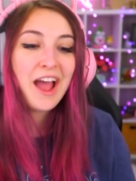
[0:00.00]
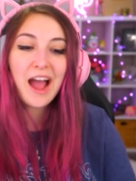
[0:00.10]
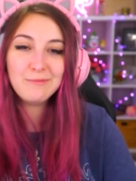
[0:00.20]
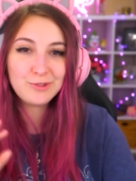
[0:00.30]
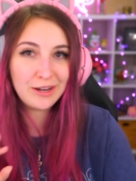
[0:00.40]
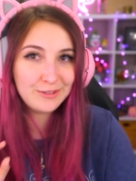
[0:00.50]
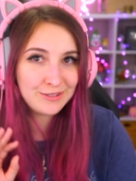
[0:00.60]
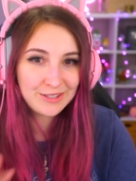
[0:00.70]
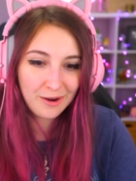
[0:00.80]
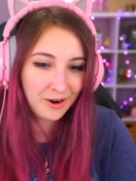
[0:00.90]
I'm trying
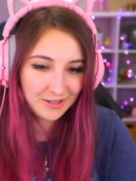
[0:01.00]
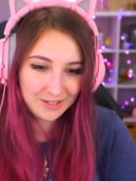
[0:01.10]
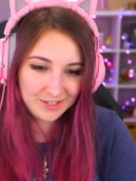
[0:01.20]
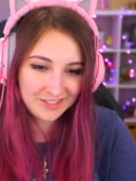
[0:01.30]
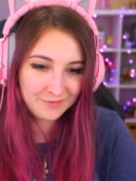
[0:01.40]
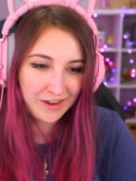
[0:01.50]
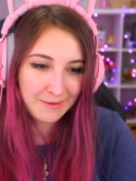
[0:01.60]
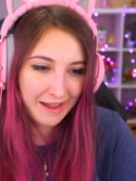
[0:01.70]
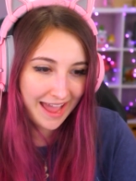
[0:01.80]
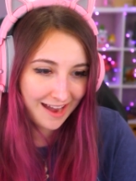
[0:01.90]
so hard to justify
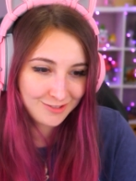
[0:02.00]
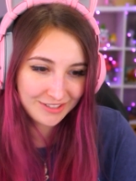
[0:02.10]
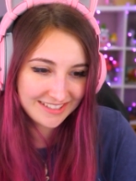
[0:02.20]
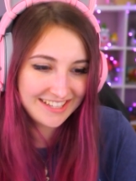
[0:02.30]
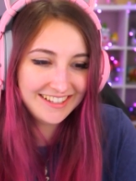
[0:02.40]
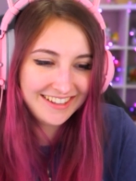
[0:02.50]
my actions.